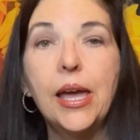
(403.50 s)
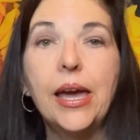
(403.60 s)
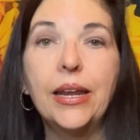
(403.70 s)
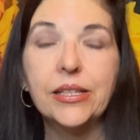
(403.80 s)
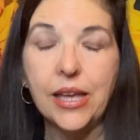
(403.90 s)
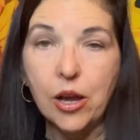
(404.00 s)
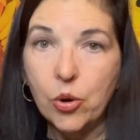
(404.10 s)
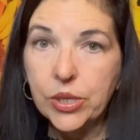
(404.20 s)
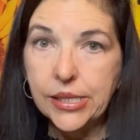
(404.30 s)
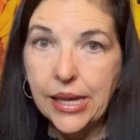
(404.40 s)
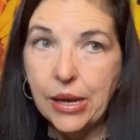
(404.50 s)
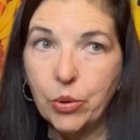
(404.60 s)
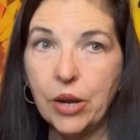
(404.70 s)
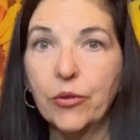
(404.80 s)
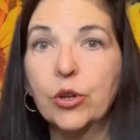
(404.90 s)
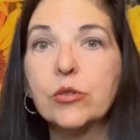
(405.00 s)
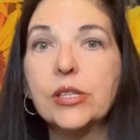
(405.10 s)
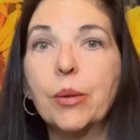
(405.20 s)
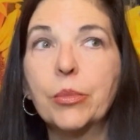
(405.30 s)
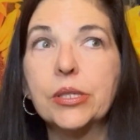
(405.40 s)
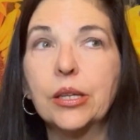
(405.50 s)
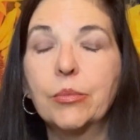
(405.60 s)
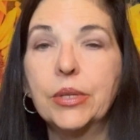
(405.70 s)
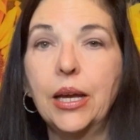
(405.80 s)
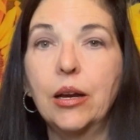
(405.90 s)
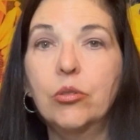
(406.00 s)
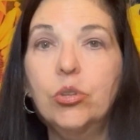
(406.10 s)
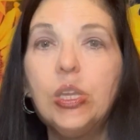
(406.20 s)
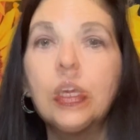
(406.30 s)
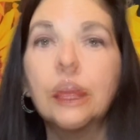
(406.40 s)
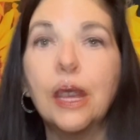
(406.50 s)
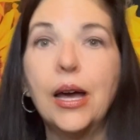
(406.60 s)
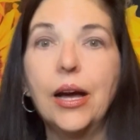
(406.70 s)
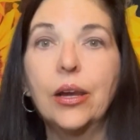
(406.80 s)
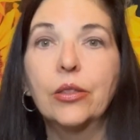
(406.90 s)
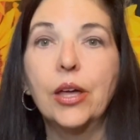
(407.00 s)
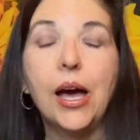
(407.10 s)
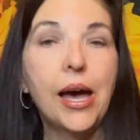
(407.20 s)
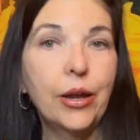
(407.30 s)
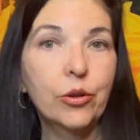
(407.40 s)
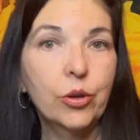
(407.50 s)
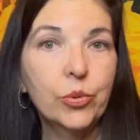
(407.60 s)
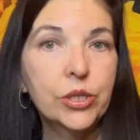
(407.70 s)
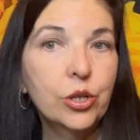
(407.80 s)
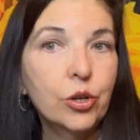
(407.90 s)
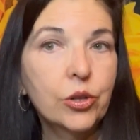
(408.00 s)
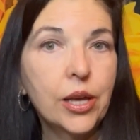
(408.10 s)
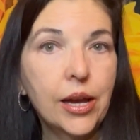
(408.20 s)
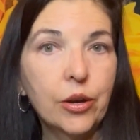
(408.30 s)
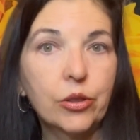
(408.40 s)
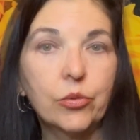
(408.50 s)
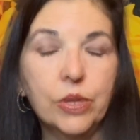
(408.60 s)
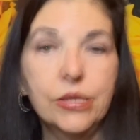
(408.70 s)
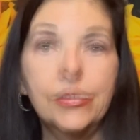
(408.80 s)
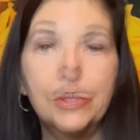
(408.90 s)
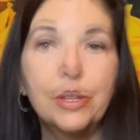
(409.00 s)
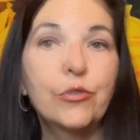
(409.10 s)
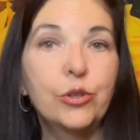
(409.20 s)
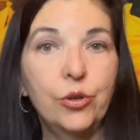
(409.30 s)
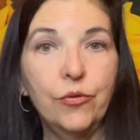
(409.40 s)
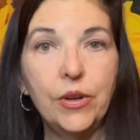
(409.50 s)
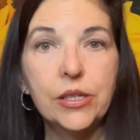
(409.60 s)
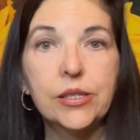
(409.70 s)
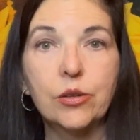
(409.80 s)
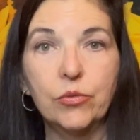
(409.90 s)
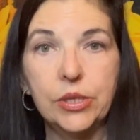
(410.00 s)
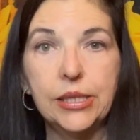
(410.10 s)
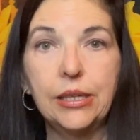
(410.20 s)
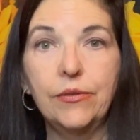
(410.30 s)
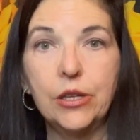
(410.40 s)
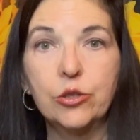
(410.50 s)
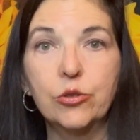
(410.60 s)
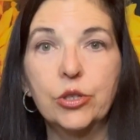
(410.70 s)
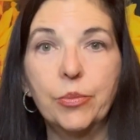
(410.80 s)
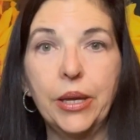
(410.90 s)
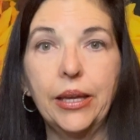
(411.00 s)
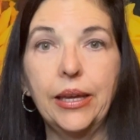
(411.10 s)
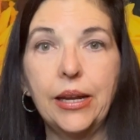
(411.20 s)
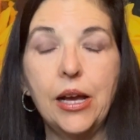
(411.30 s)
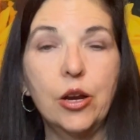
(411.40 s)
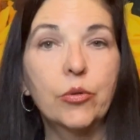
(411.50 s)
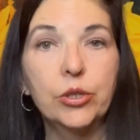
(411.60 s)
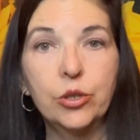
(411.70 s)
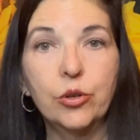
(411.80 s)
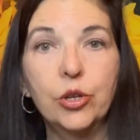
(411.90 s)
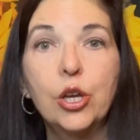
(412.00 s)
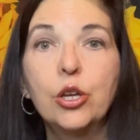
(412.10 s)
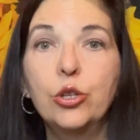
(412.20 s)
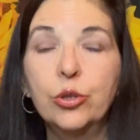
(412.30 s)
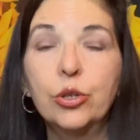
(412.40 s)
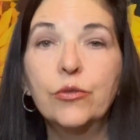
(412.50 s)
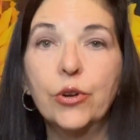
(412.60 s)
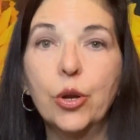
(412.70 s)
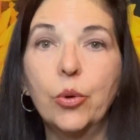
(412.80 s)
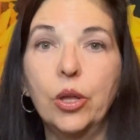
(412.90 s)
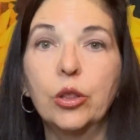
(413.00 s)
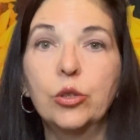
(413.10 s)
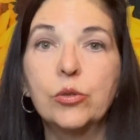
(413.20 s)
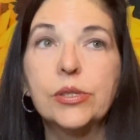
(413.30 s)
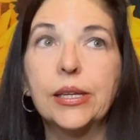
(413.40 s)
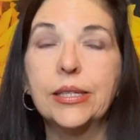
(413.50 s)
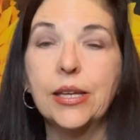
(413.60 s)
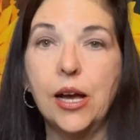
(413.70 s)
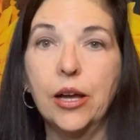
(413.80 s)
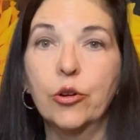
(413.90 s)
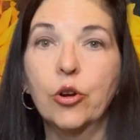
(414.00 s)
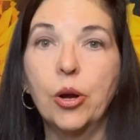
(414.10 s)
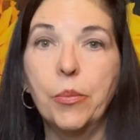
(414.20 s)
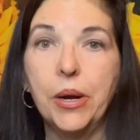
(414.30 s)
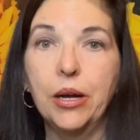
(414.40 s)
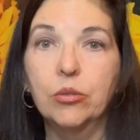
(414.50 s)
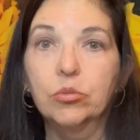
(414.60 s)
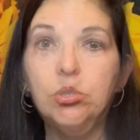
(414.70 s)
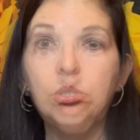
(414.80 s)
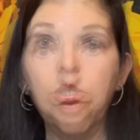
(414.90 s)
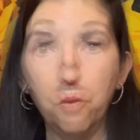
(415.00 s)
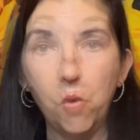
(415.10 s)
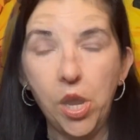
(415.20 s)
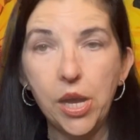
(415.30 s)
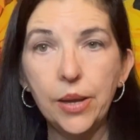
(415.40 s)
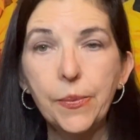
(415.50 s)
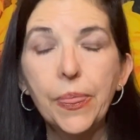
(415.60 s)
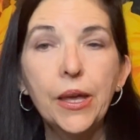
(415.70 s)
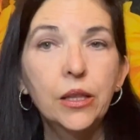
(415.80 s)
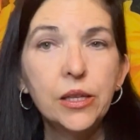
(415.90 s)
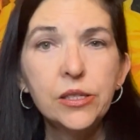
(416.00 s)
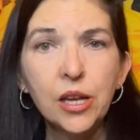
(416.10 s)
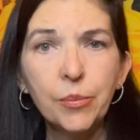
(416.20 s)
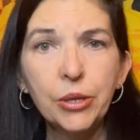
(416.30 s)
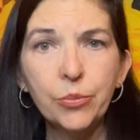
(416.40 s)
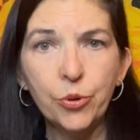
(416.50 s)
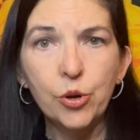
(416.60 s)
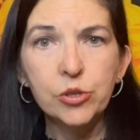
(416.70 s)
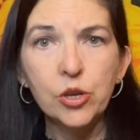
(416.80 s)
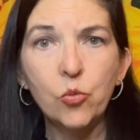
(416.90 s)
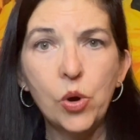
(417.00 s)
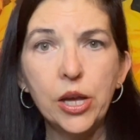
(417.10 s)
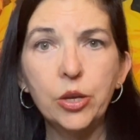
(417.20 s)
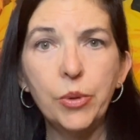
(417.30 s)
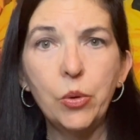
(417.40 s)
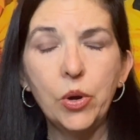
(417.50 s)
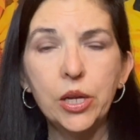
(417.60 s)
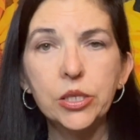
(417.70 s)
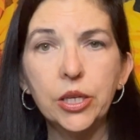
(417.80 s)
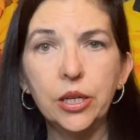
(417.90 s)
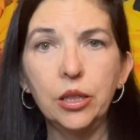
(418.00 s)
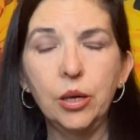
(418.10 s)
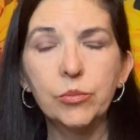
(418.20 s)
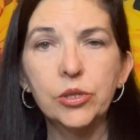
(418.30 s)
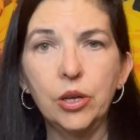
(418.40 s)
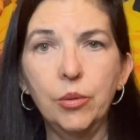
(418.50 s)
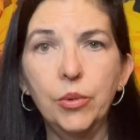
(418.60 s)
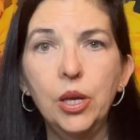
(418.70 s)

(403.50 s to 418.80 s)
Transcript: And as I always say, whatever goes up must come down. The higher the return, the higher the risk. If you do invest in a risky venture to get a higher return, you could very well lose the entire amount. Why? Let's talk about the pros of why you may want to get a lump sum.